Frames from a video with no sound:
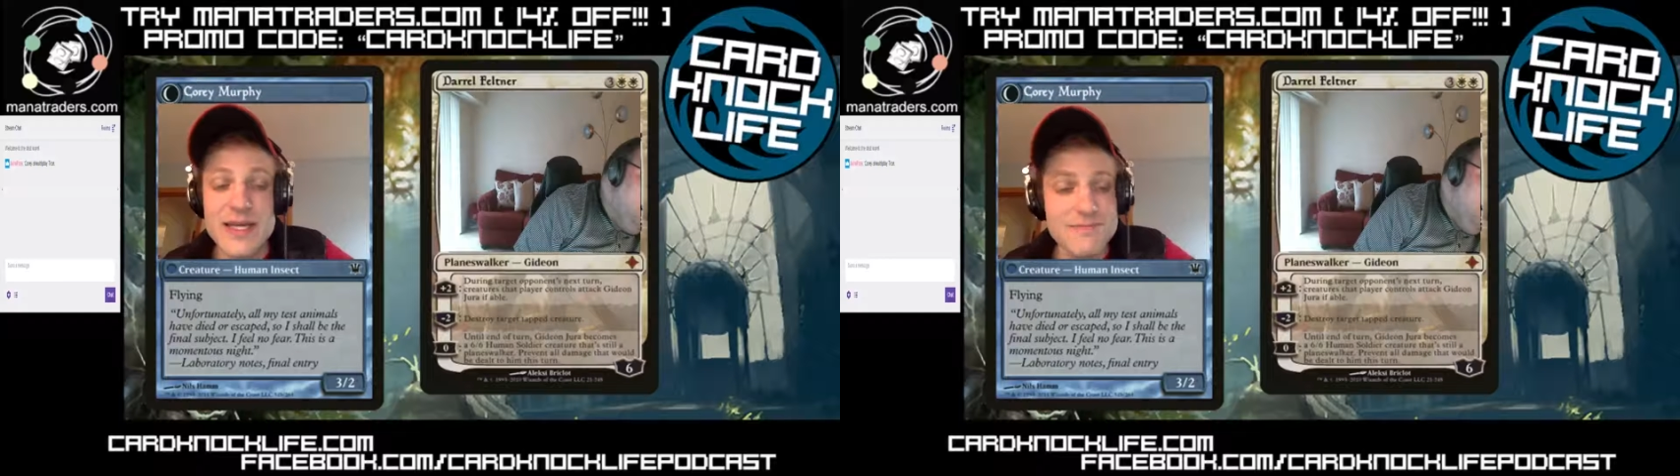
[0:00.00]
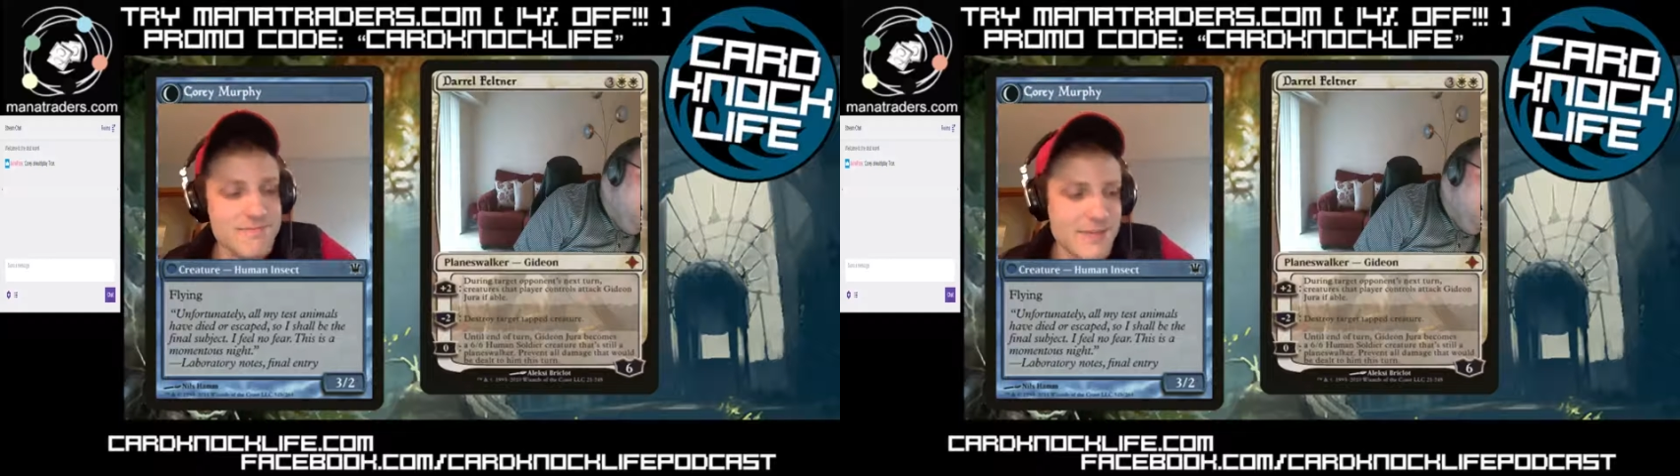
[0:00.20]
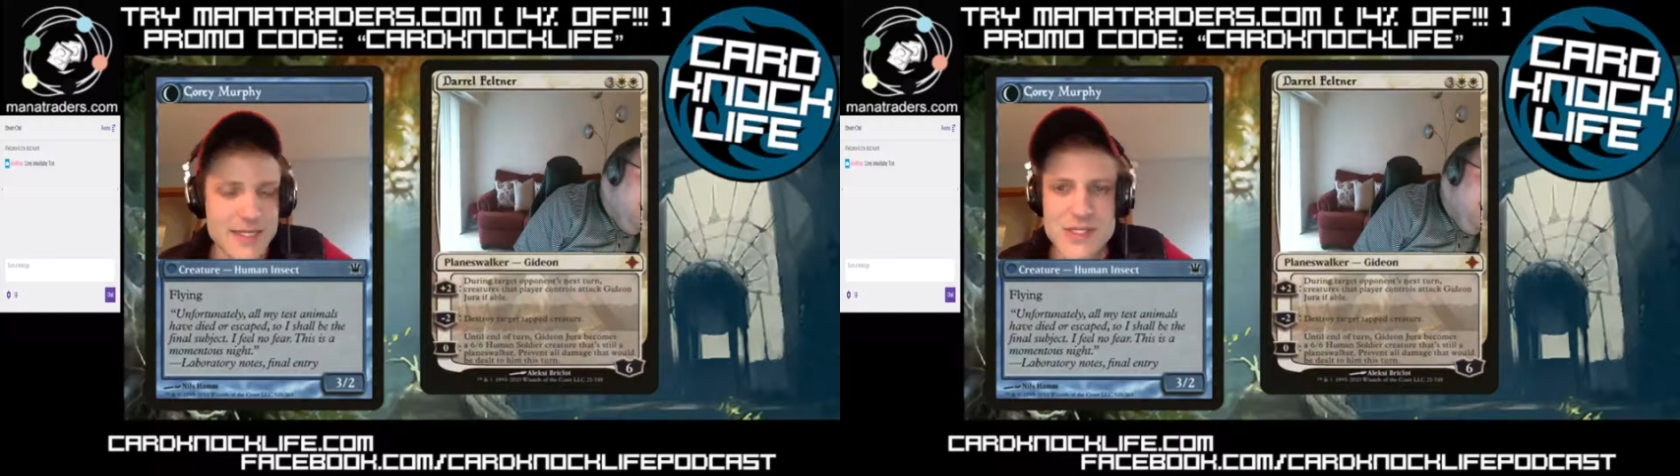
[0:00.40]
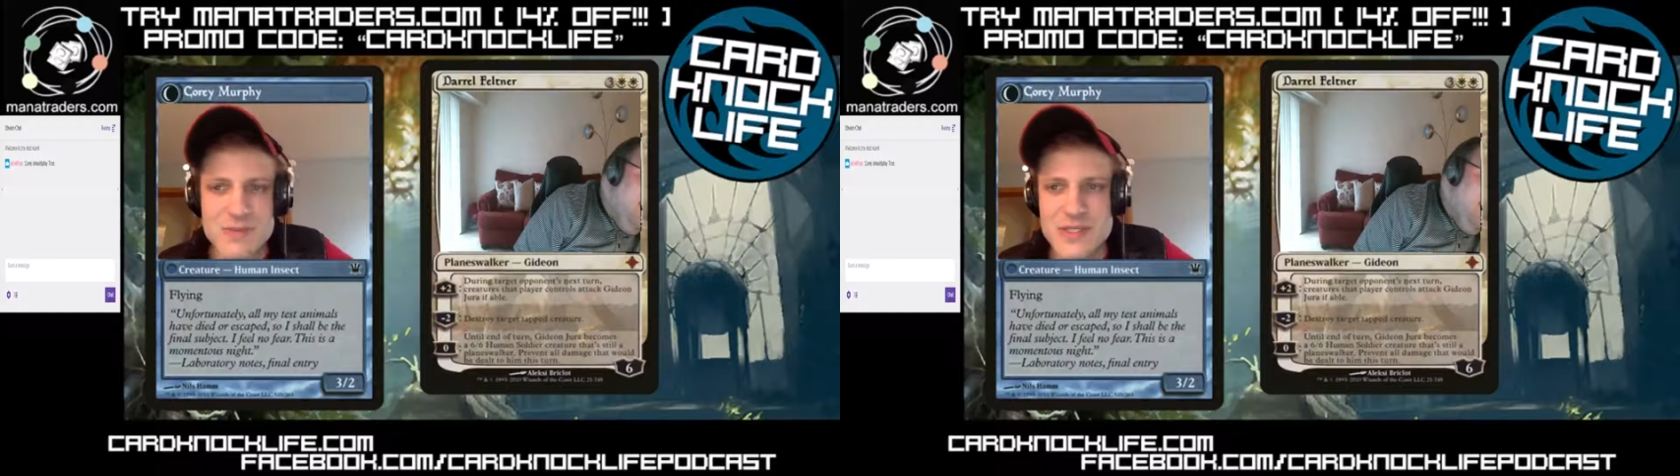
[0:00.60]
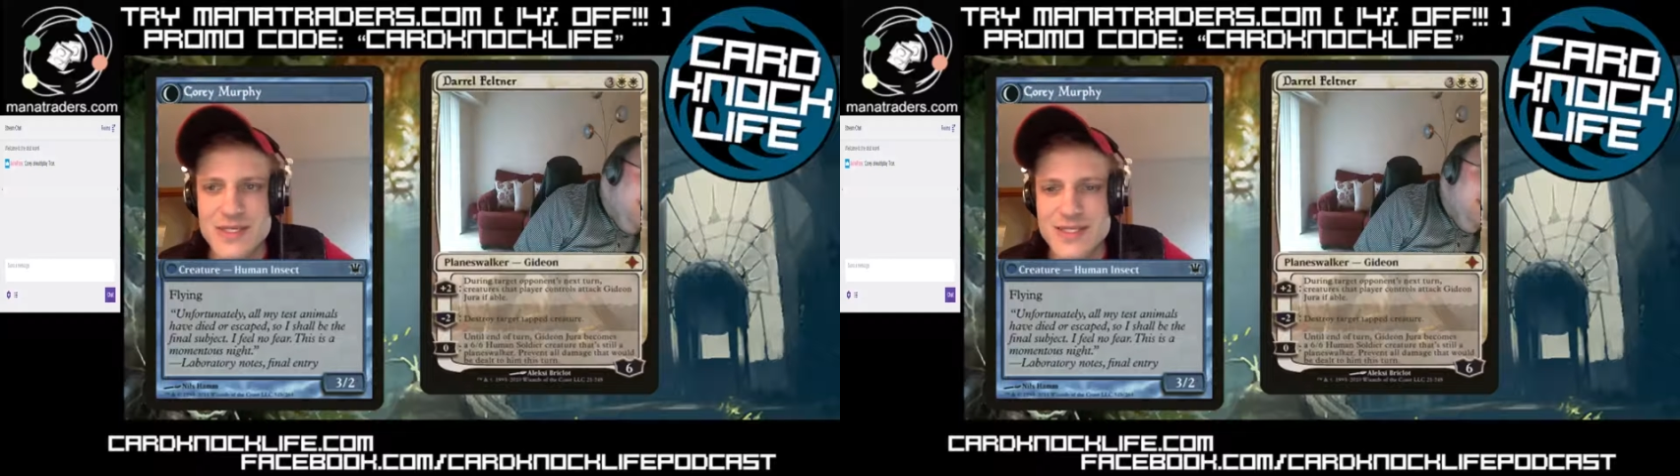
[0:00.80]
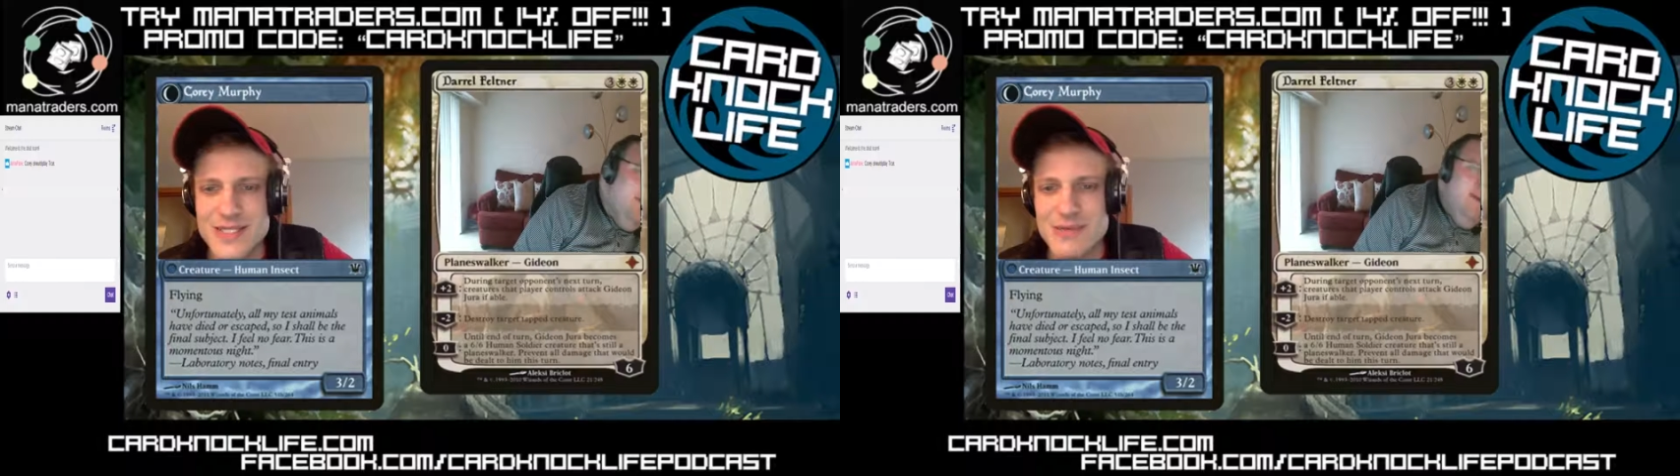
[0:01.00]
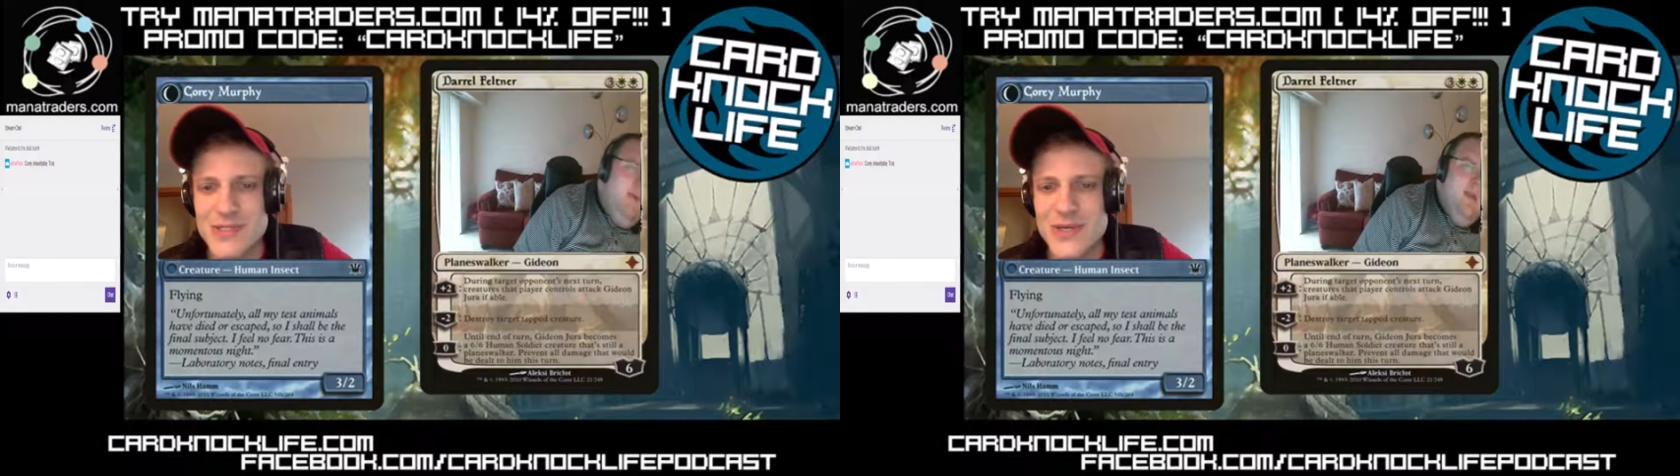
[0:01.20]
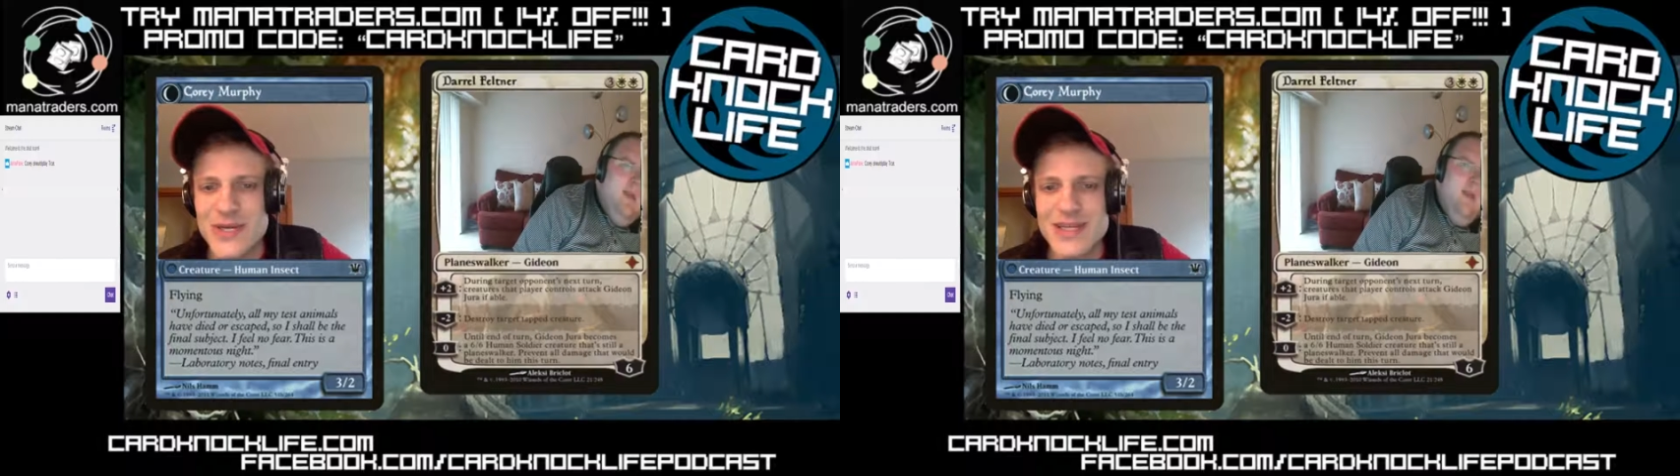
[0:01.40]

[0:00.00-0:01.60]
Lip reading: and that seems to do it.